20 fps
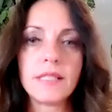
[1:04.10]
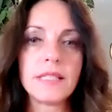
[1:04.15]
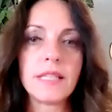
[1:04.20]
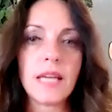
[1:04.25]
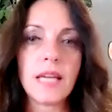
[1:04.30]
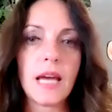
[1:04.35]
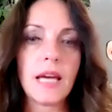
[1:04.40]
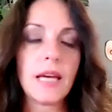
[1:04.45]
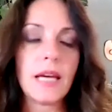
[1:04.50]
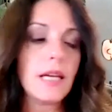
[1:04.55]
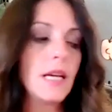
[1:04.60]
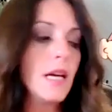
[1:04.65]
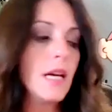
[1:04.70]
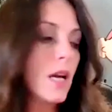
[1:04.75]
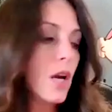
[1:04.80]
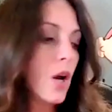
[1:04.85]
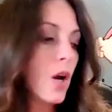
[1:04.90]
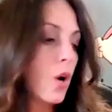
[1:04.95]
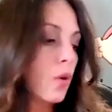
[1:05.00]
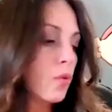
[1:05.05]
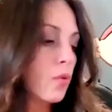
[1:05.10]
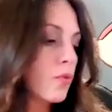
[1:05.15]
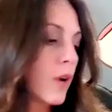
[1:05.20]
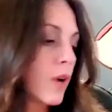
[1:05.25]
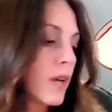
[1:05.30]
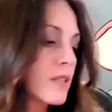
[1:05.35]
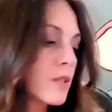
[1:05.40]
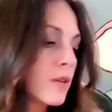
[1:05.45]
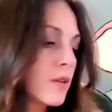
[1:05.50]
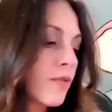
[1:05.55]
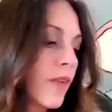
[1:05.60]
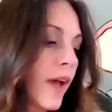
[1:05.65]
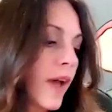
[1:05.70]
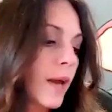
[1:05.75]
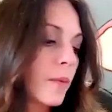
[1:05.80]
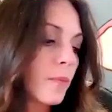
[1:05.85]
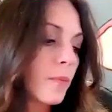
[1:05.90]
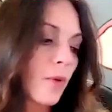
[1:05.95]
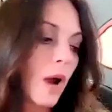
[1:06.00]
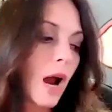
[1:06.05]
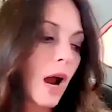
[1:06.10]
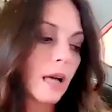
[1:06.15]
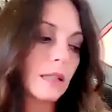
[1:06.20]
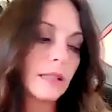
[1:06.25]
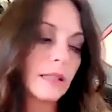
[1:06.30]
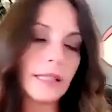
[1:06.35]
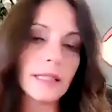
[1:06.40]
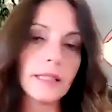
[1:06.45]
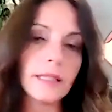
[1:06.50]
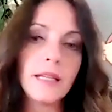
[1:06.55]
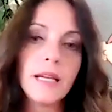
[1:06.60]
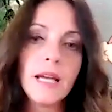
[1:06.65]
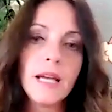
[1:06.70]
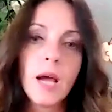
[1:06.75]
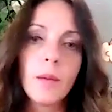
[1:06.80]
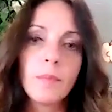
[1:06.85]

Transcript: today Russell Van Brocklin,